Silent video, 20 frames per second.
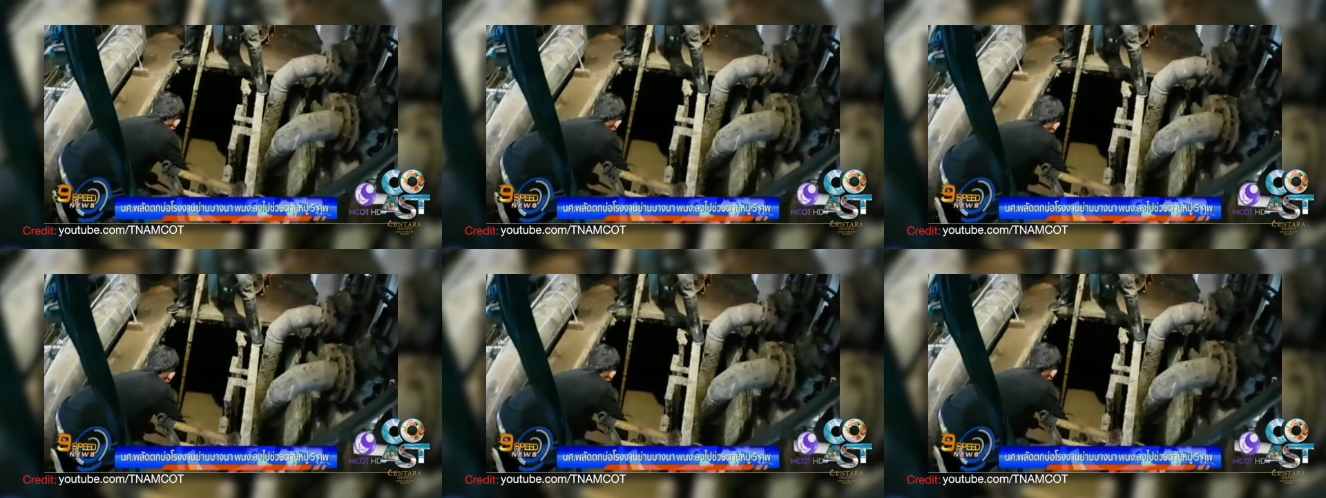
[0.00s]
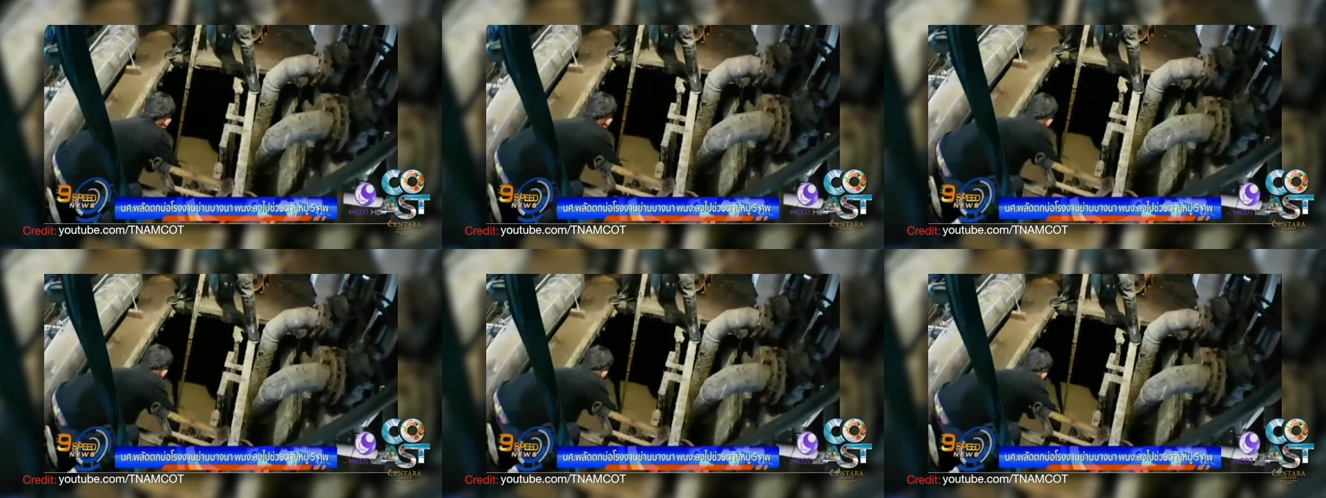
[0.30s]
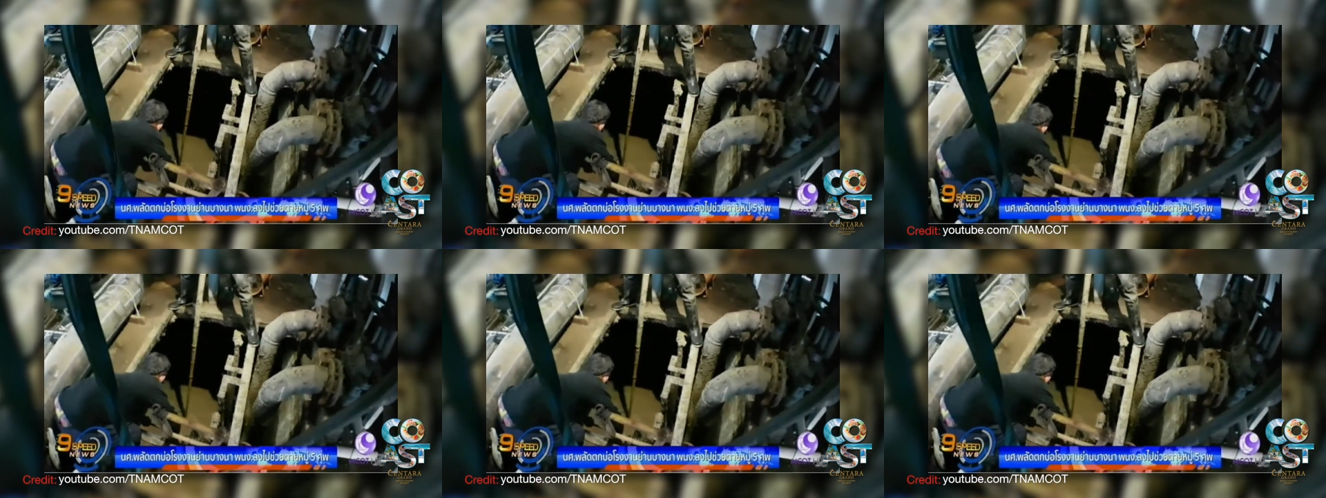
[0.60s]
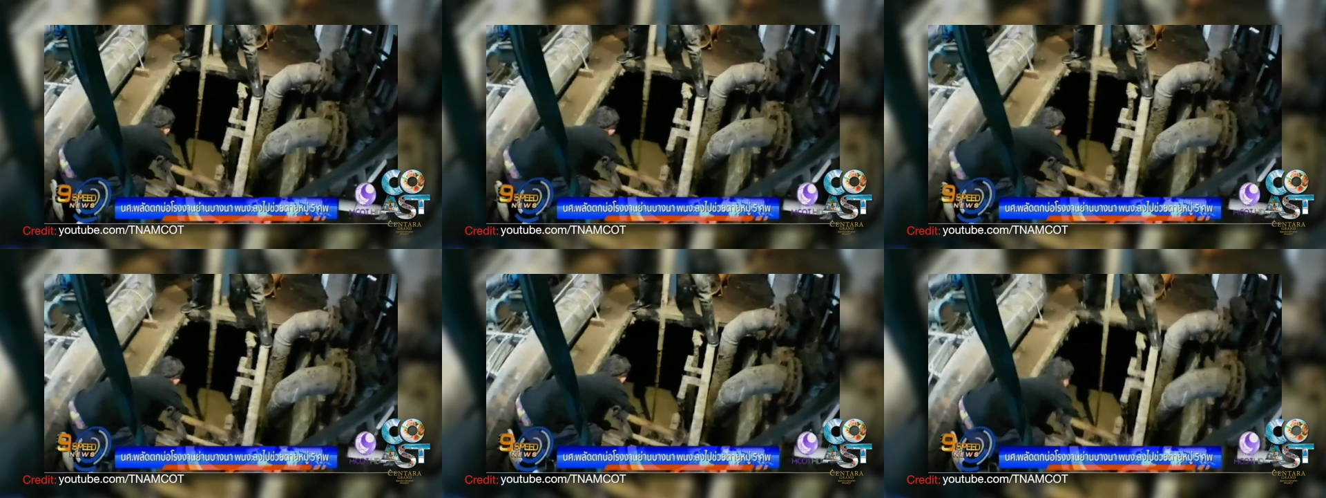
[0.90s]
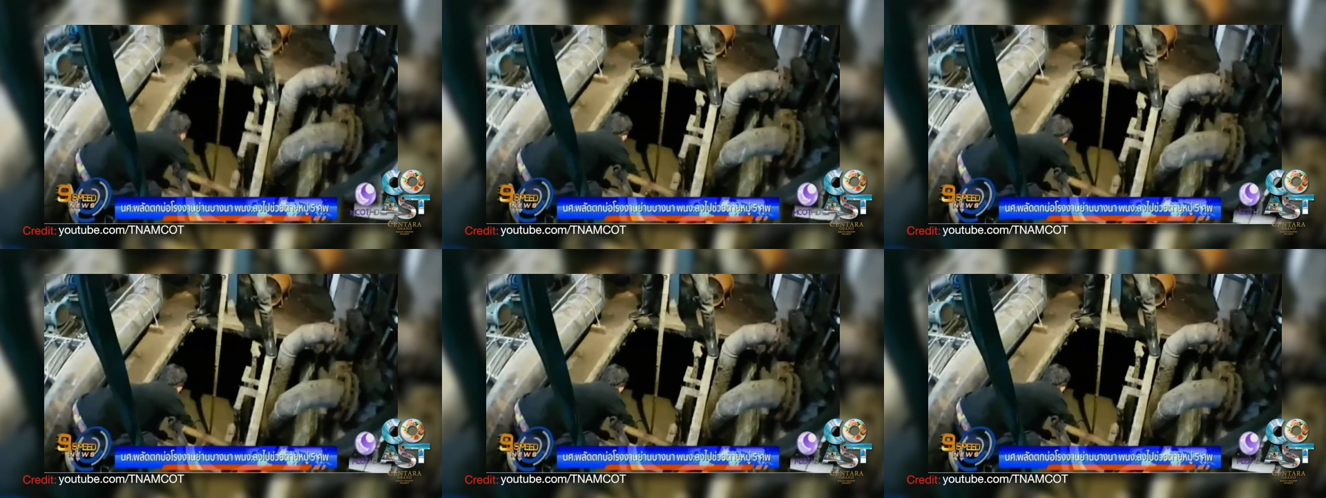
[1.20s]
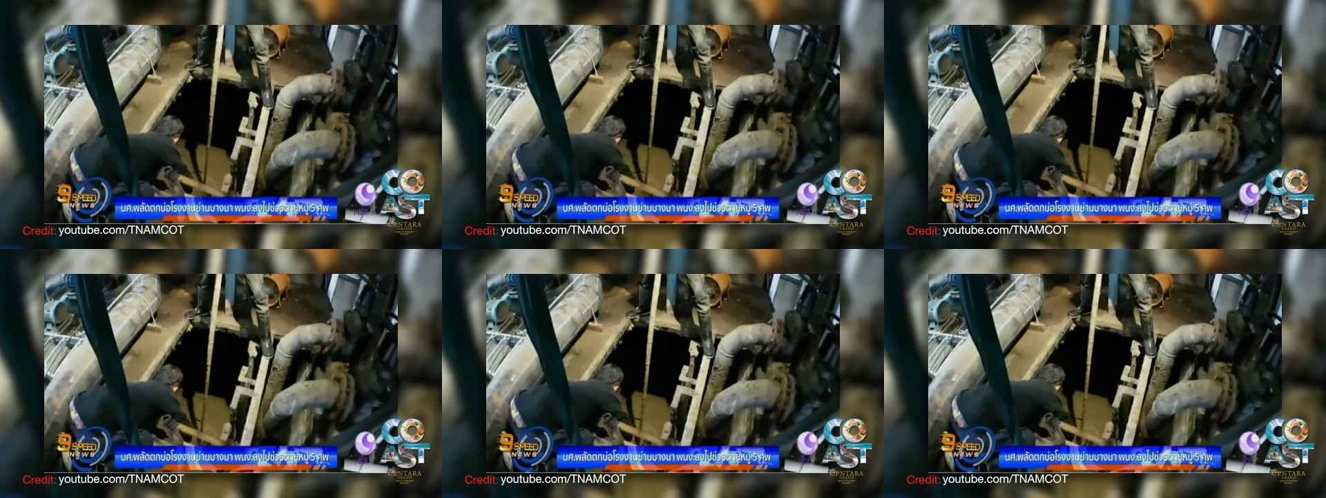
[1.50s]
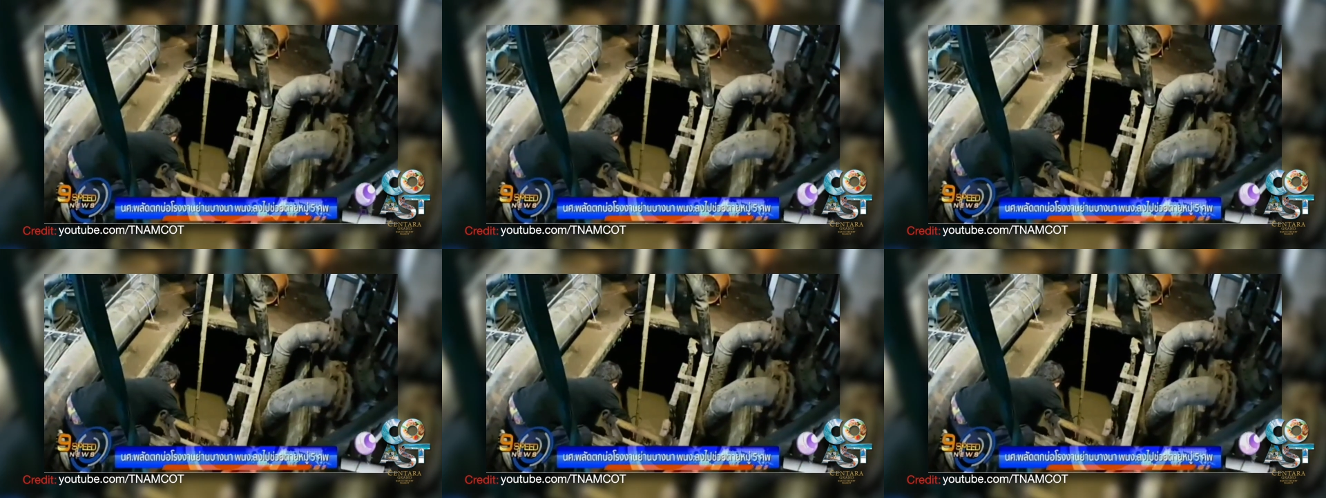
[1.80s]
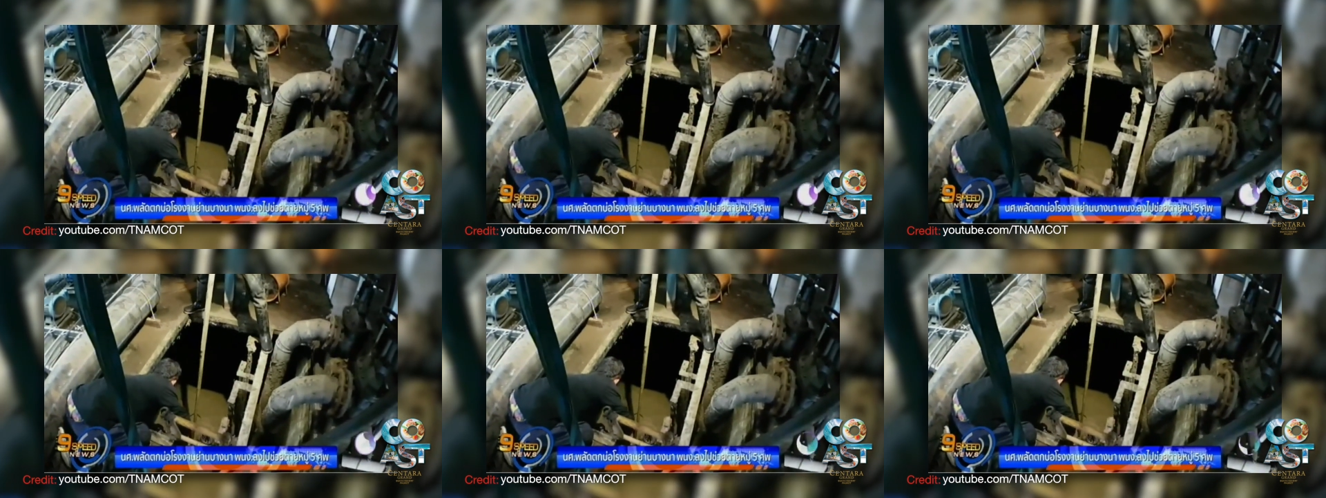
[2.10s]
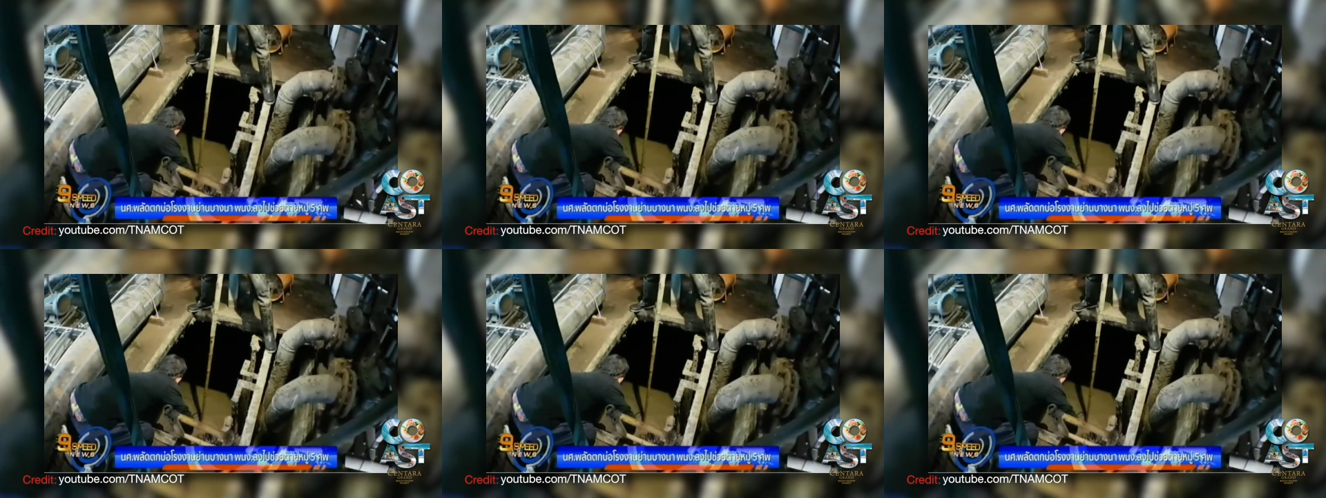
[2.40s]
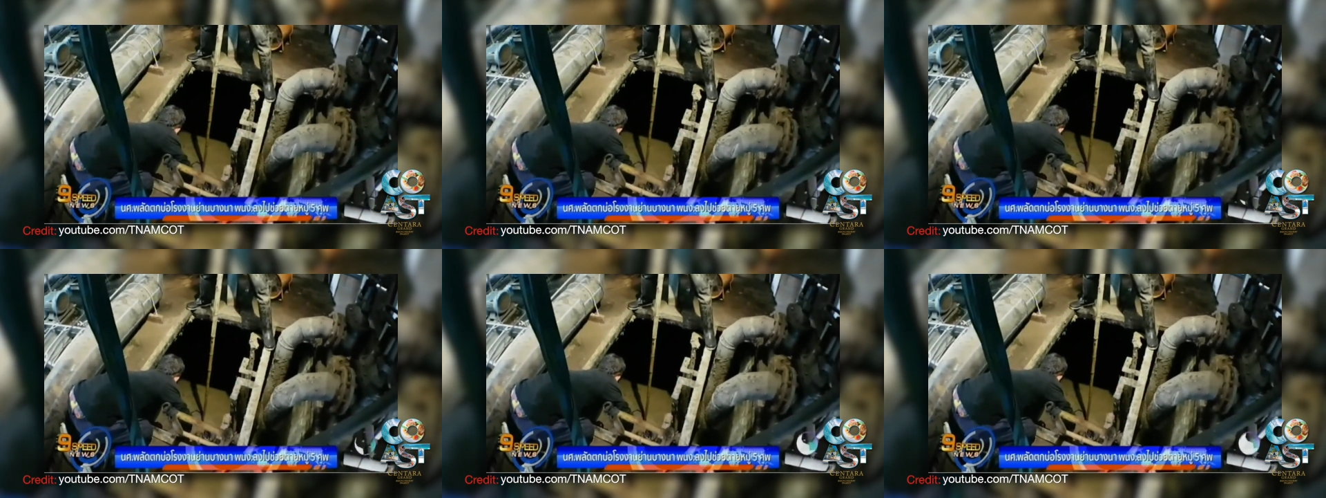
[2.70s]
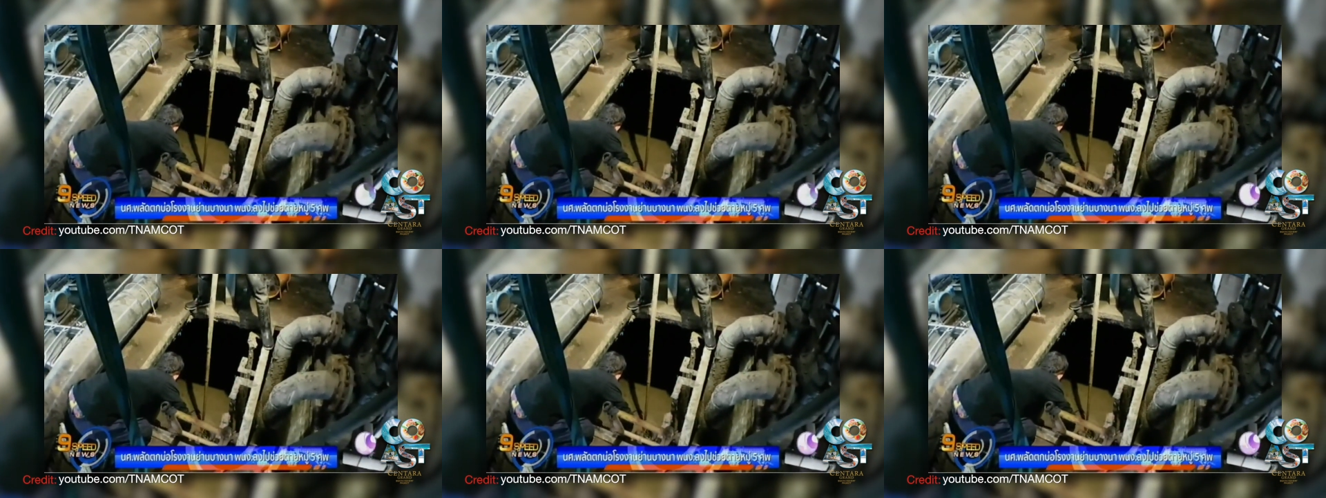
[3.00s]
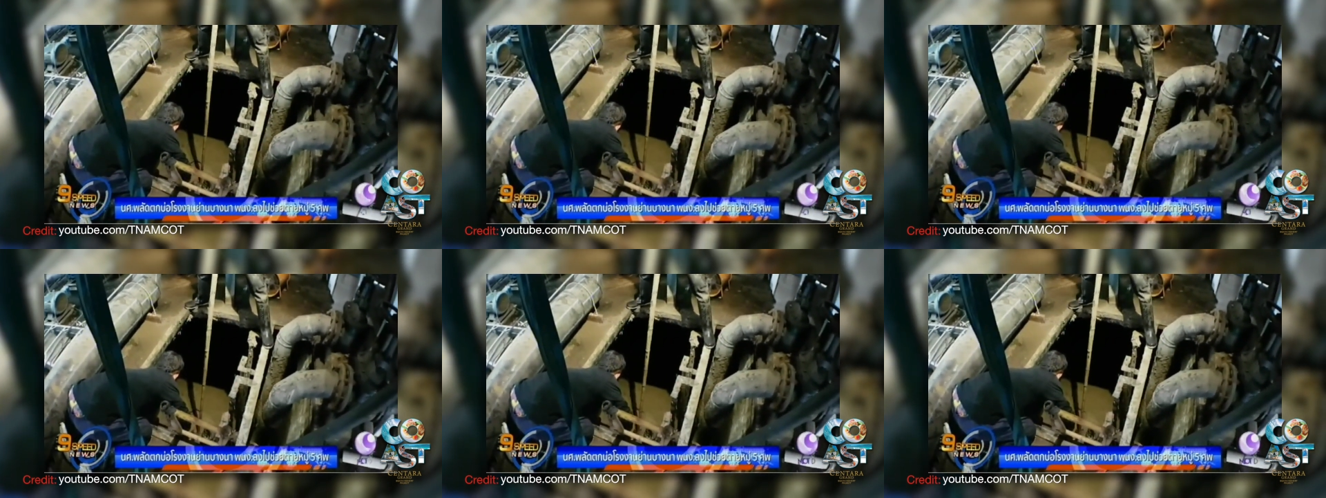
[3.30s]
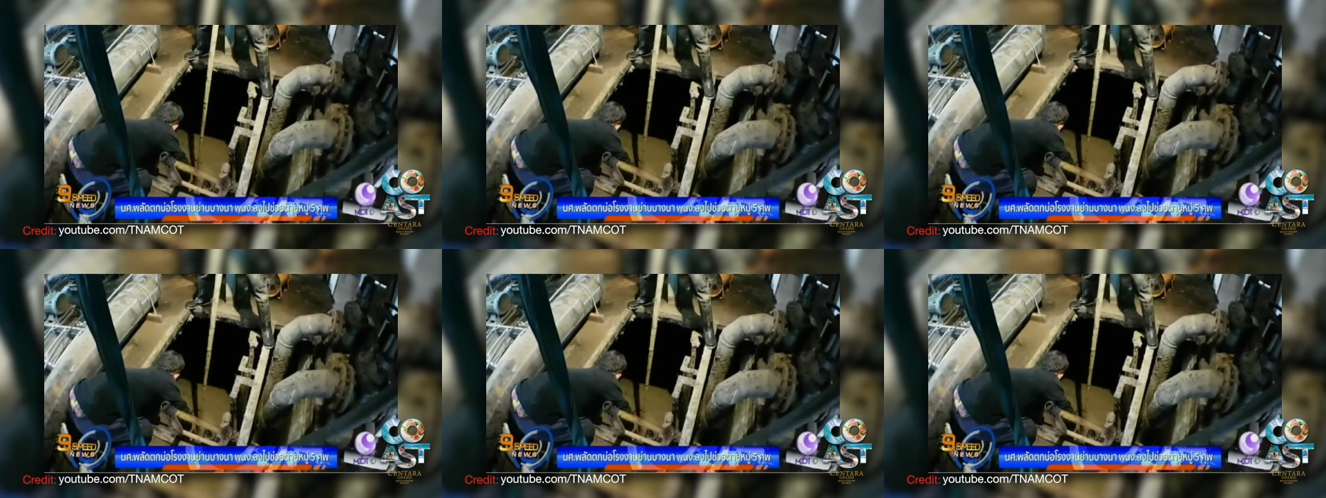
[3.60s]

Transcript: Nobody's mouth can be seen.